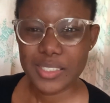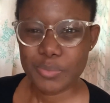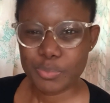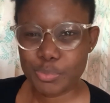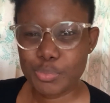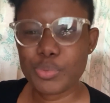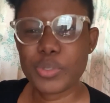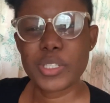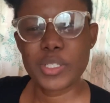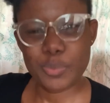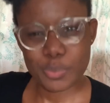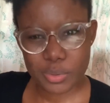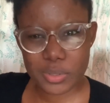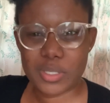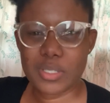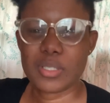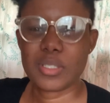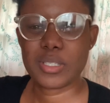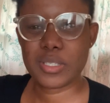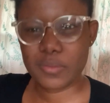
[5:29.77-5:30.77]
Breed
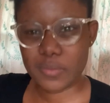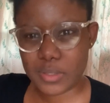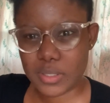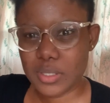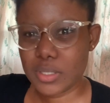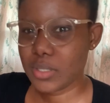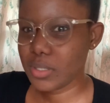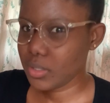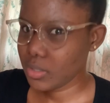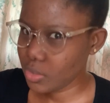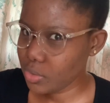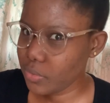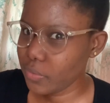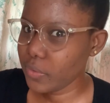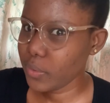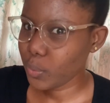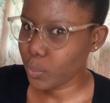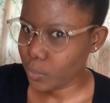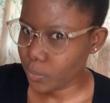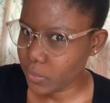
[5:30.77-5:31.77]
positivity, you
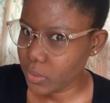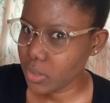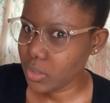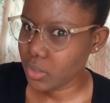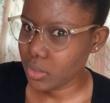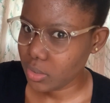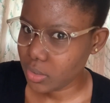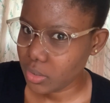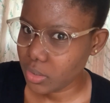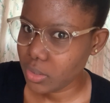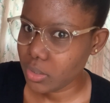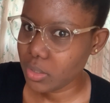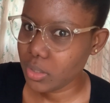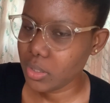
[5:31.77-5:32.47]
feel me?